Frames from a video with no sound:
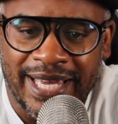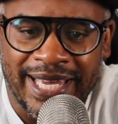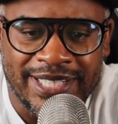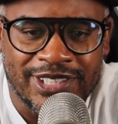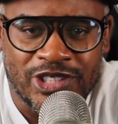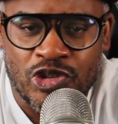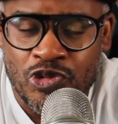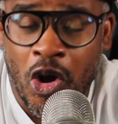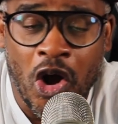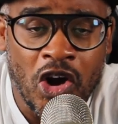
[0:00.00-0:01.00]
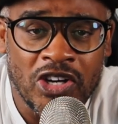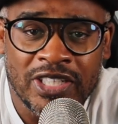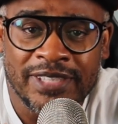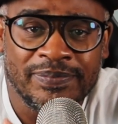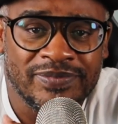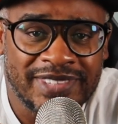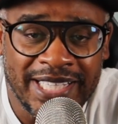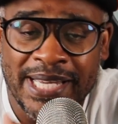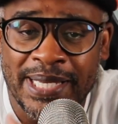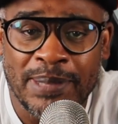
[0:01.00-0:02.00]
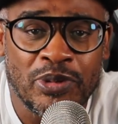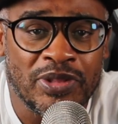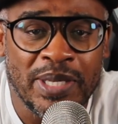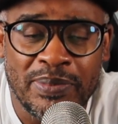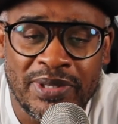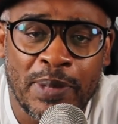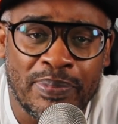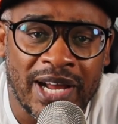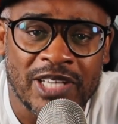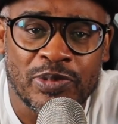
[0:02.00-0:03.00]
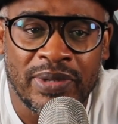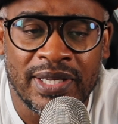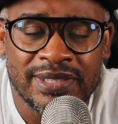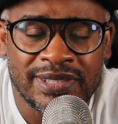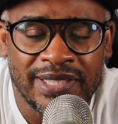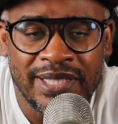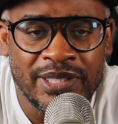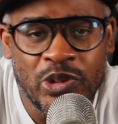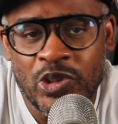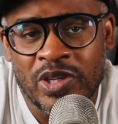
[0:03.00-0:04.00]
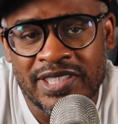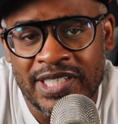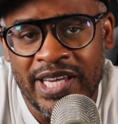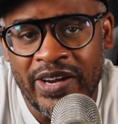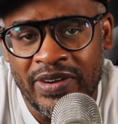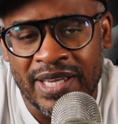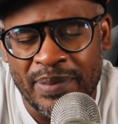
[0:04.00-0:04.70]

a strong team with NBA prospects in the New York City area.